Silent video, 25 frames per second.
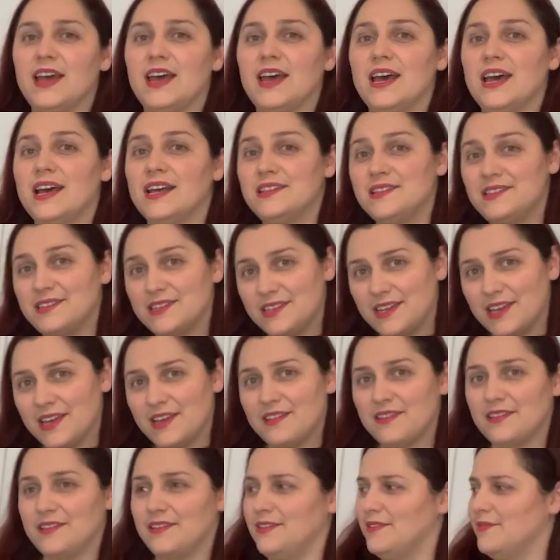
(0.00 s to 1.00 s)
and
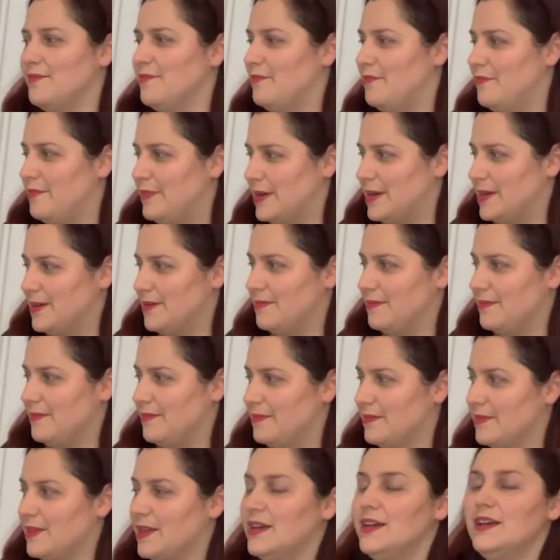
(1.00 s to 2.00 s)
together. Bam,
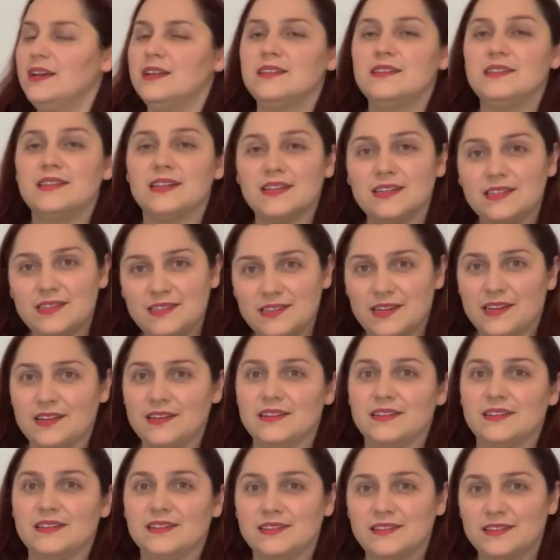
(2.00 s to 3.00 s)
da, da,
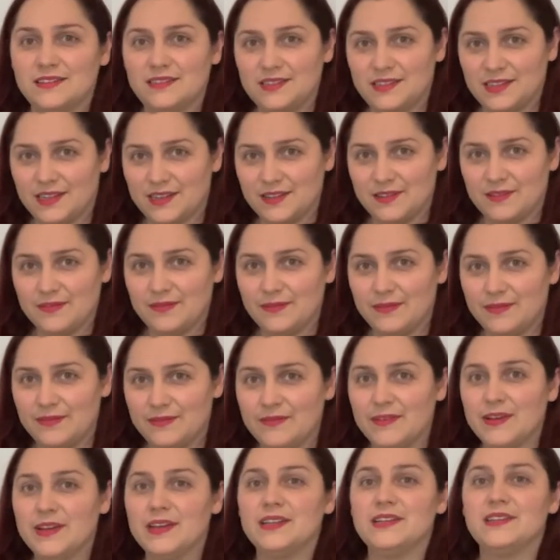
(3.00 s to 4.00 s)
da,
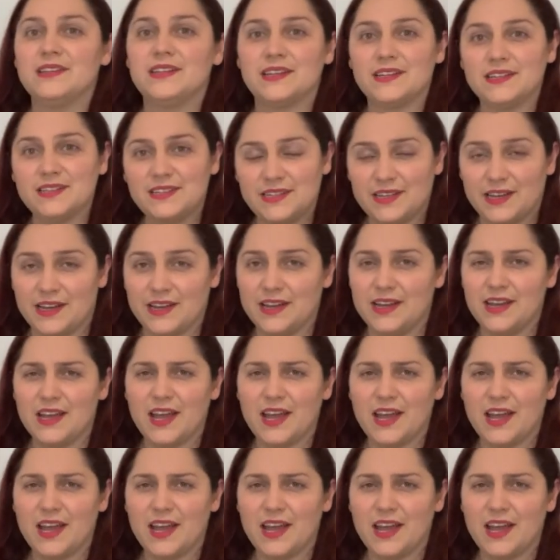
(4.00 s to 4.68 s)
da, da.